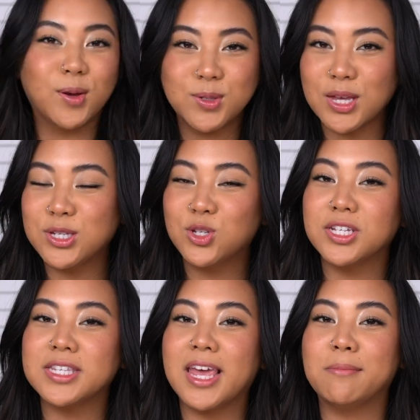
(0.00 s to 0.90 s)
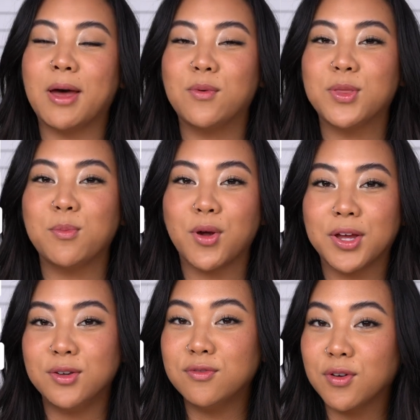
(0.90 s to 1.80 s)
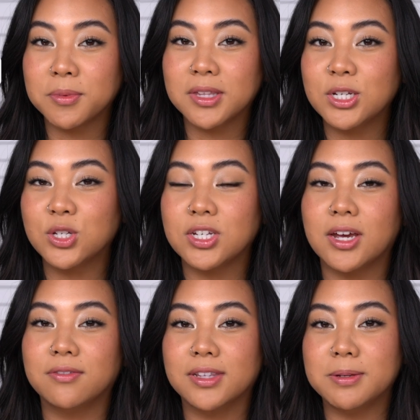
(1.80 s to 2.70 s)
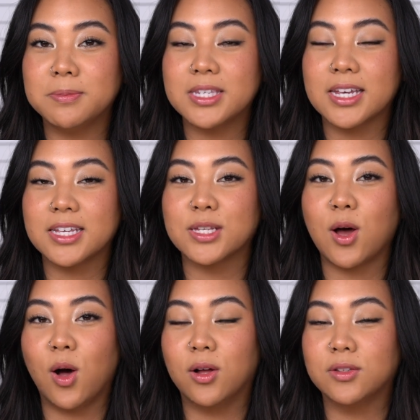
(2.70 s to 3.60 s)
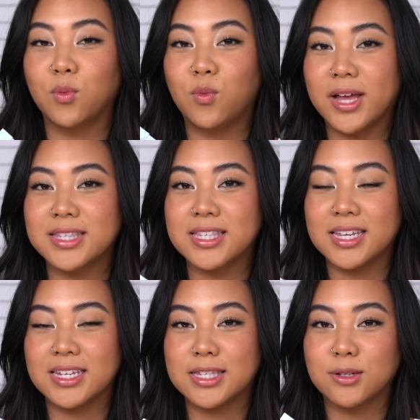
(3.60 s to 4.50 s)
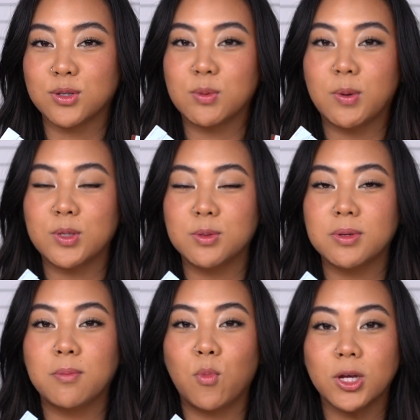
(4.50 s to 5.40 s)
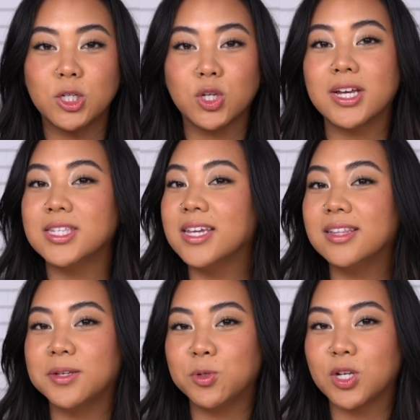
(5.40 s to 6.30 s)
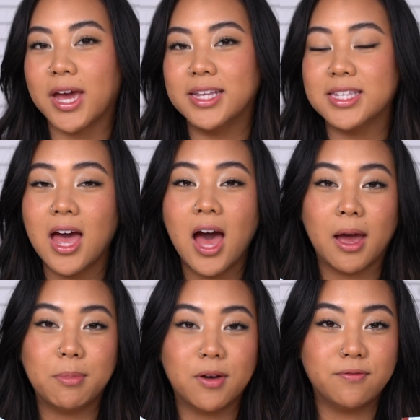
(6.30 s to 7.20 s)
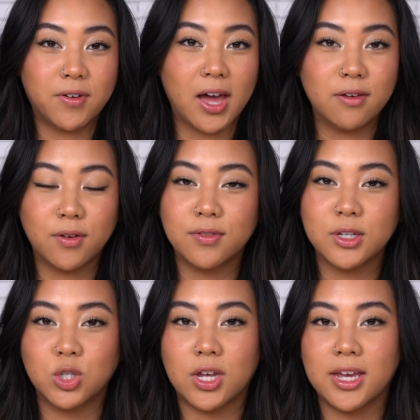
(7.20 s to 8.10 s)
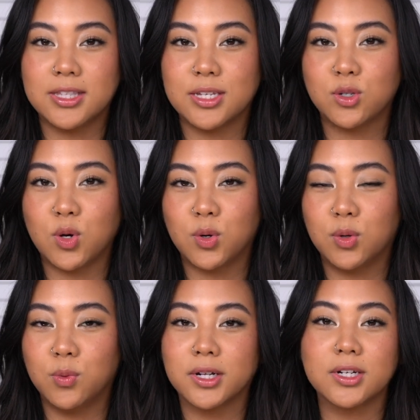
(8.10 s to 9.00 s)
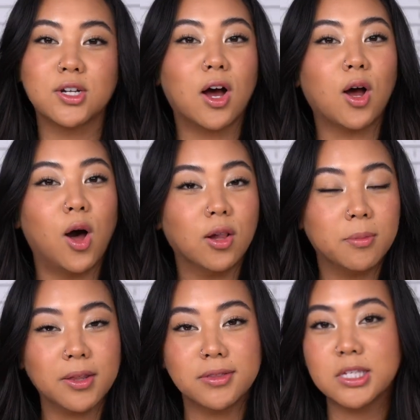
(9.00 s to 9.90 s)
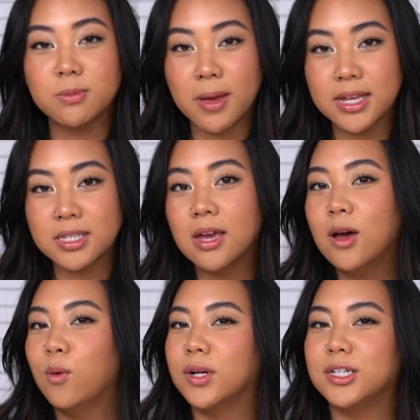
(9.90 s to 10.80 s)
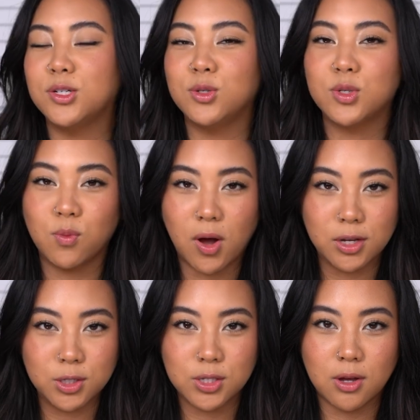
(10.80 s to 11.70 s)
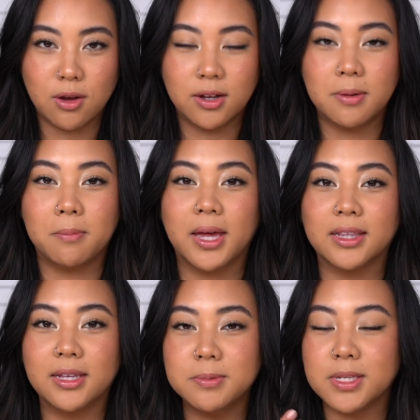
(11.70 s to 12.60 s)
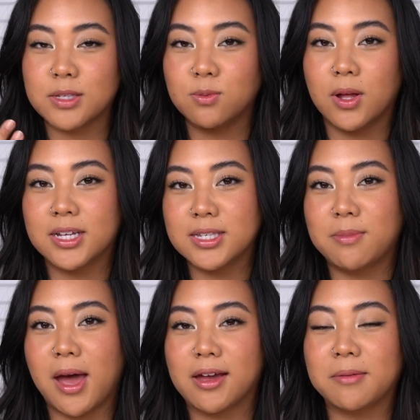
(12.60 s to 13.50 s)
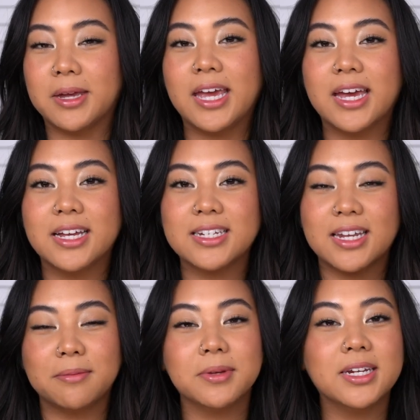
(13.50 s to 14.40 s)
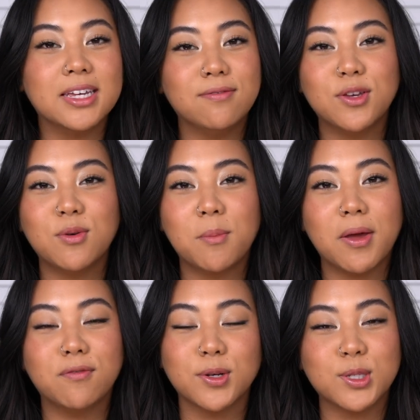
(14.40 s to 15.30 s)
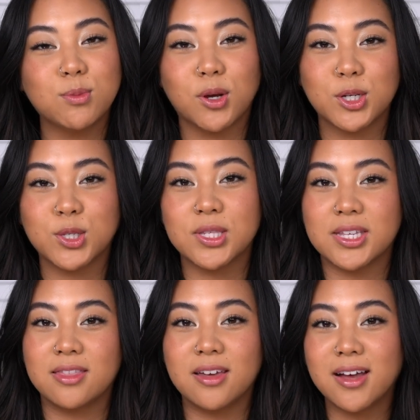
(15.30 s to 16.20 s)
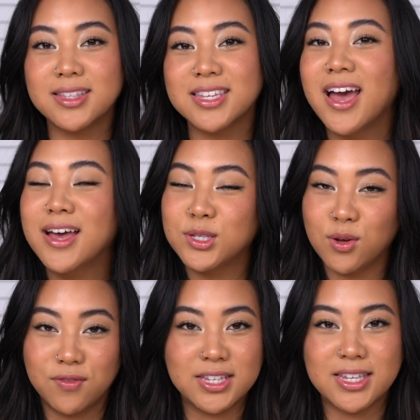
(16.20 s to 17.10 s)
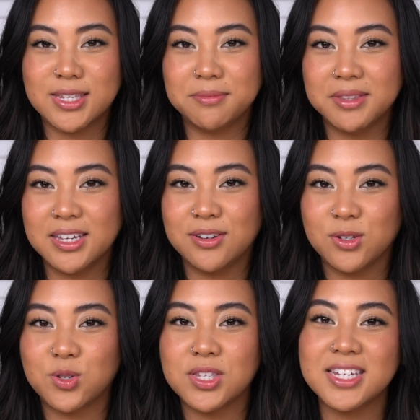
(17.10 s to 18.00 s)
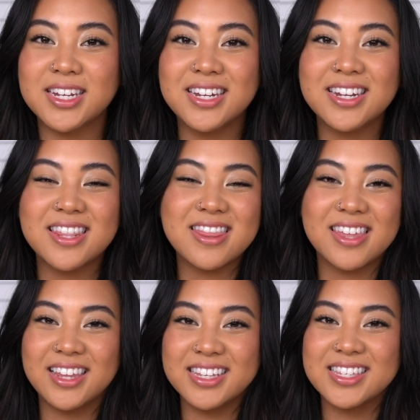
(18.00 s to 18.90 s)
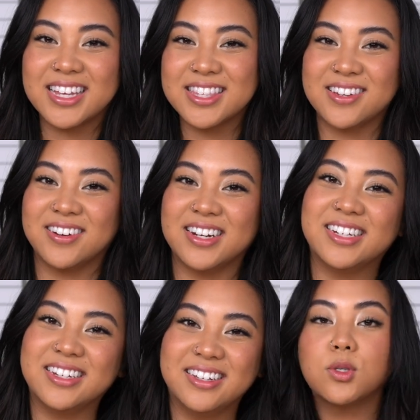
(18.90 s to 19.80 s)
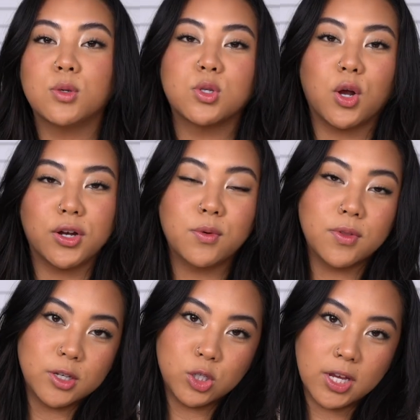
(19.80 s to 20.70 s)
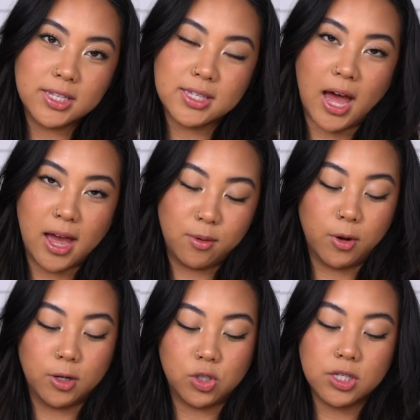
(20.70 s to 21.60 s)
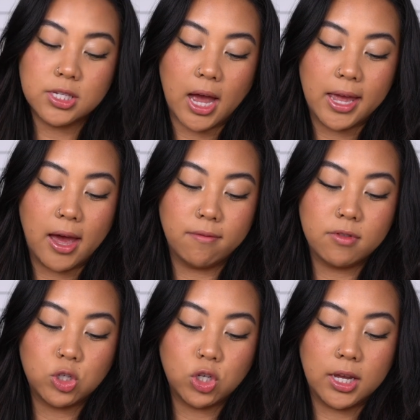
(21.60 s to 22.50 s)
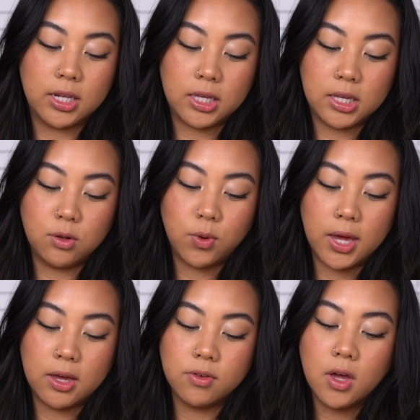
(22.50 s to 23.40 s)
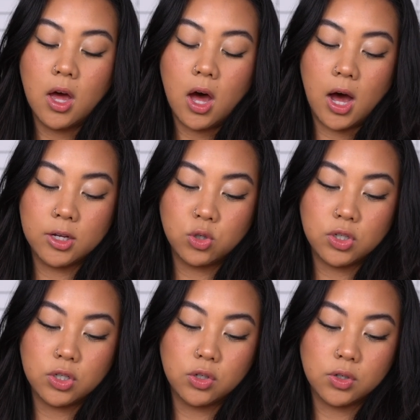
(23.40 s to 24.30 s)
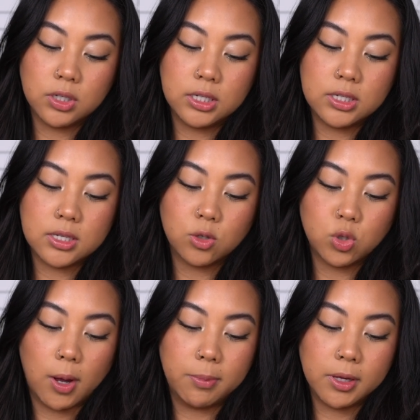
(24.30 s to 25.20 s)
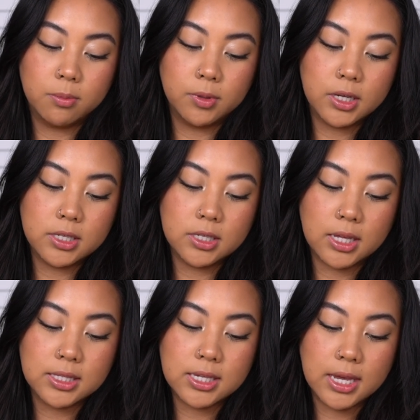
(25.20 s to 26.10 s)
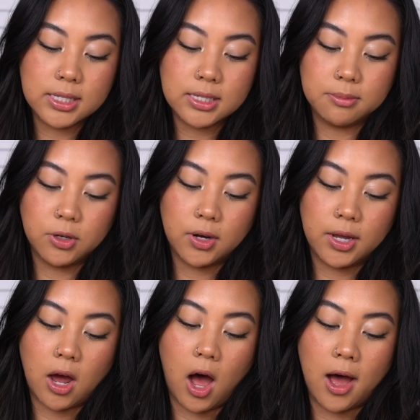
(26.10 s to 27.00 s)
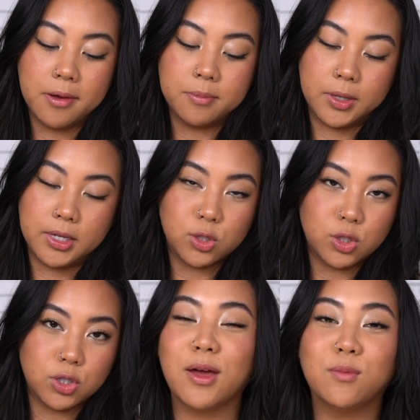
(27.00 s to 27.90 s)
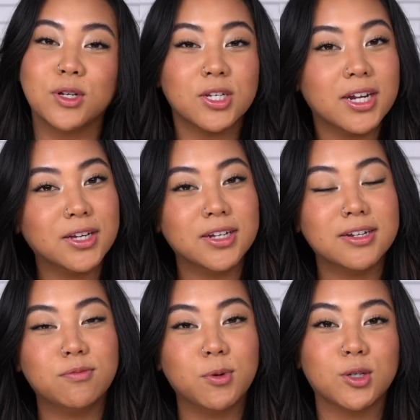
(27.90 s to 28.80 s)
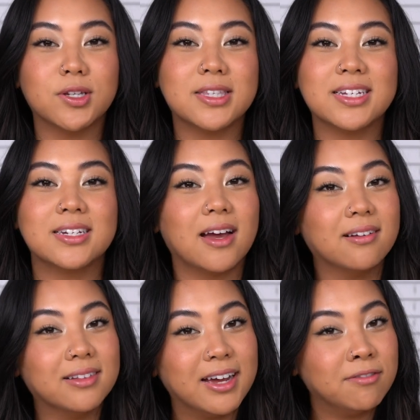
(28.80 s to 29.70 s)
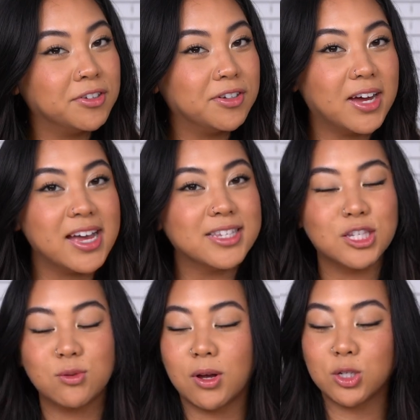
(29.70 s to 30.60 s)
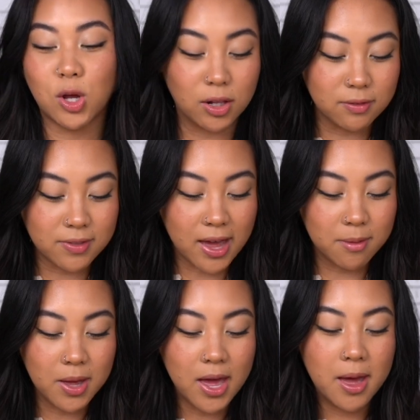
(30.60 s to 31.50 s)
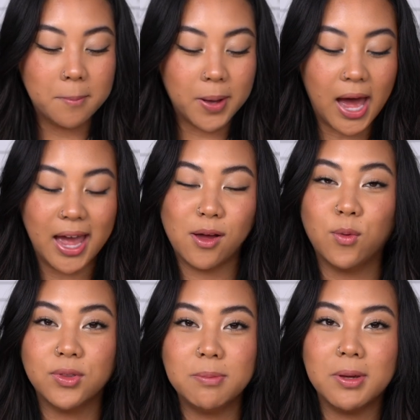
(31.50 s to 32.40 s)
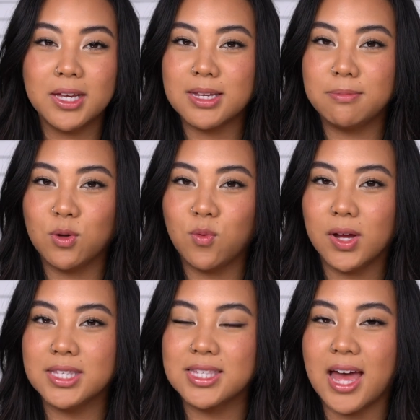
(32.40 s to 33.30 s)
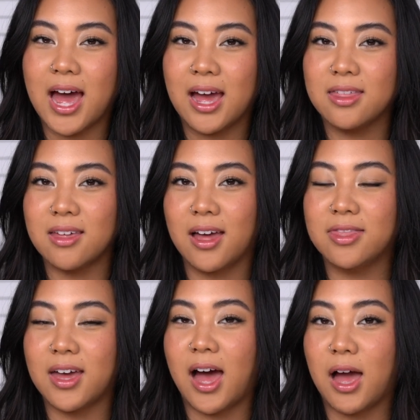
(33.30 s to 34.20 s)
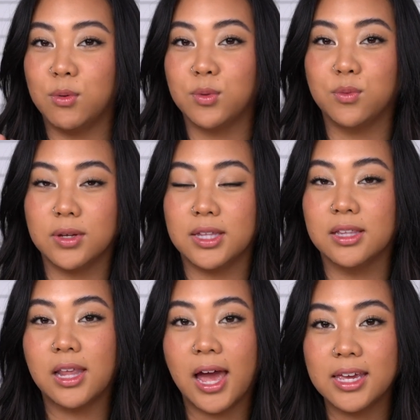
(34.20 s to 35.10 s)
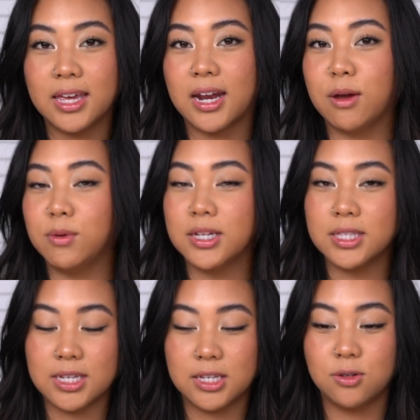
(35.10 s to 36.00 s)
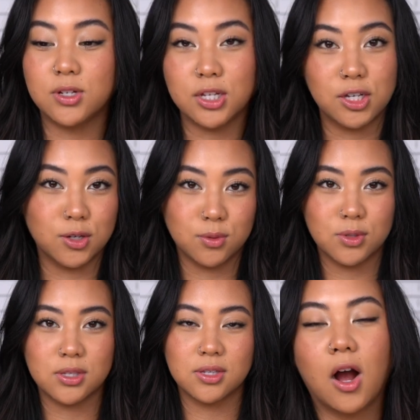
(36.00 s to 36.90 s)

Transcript: Kosas just came out with a brand new formulation of lipsticks called Wet Sticks. They're supposed to be moisturizing lip shines. I bought five of the shades in total. We're going to talk all about the specs. We're going to do swatches on my lips as well as the back of my hand and I'm going to give you my first impressions and thoughts so if this is something you're interested in, then let's get started. So starting with the shades that I purchased, I have the shade Heat Wave, 100 Degrees, Tropic Bliss, Sunset Simmer, and Hot Beach. I wish that I could have purchased the entire line for you guys and swatched all of them, but I only picked up the ones that I thought that I would really like and I would continue to use.